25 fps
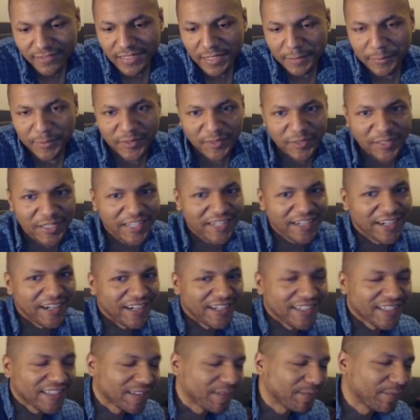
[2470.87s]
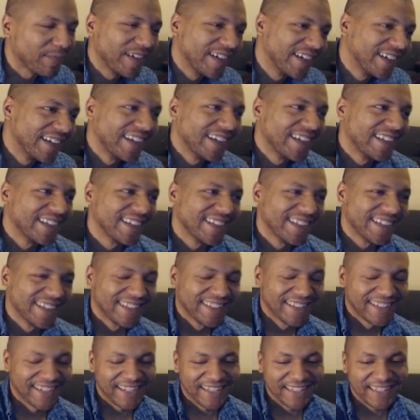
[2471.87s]
absolutely awesome.
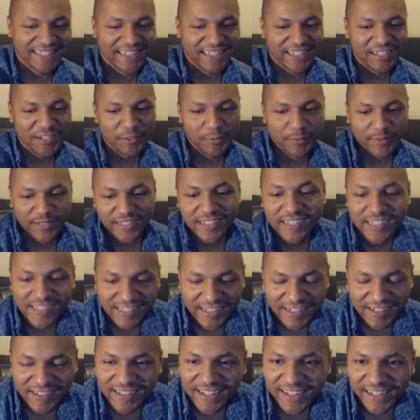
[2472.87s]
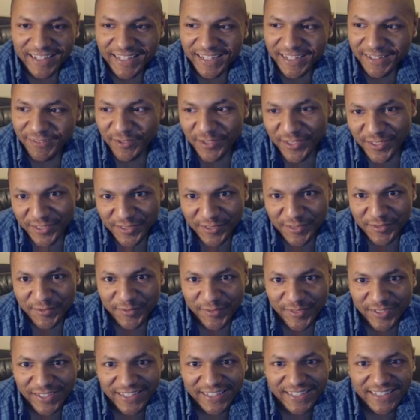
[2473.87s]
And I like the OBS scared the hell out of you. That's a little
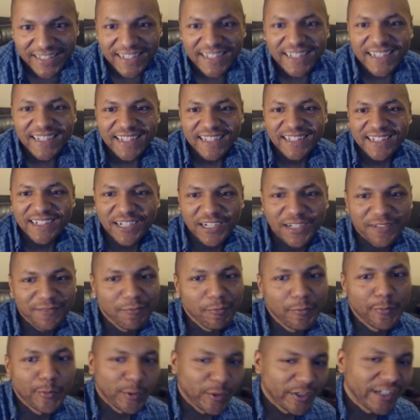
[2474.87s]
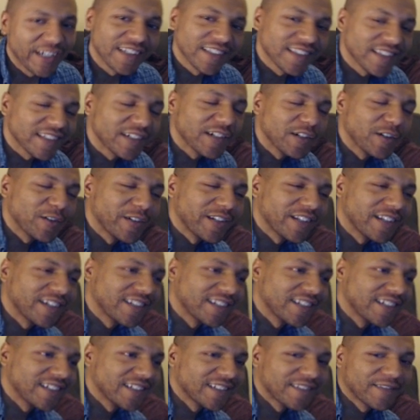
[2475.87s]
funny. Dark Boy, how's it going on
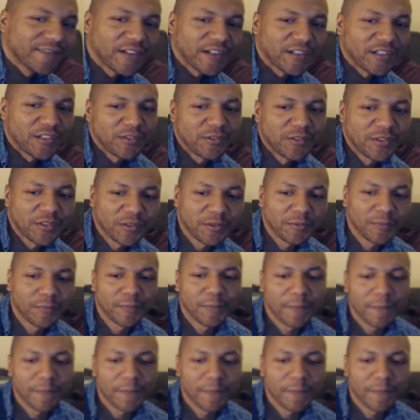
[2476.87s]
uh, on YouTube?